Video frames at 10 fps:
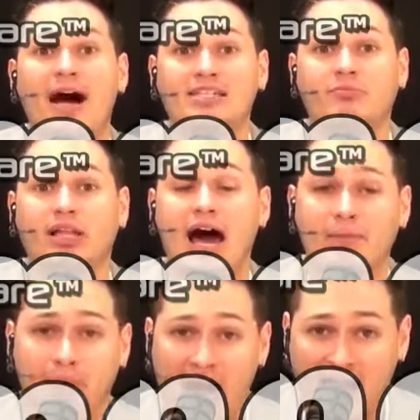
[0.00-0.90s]
possible
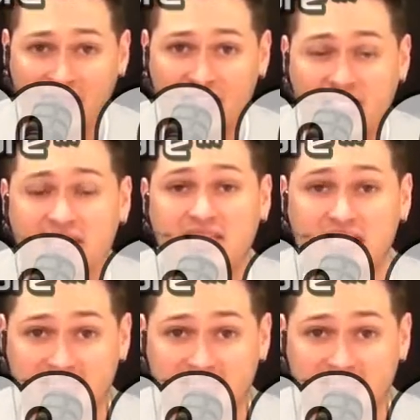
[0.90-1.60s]
hypothesis to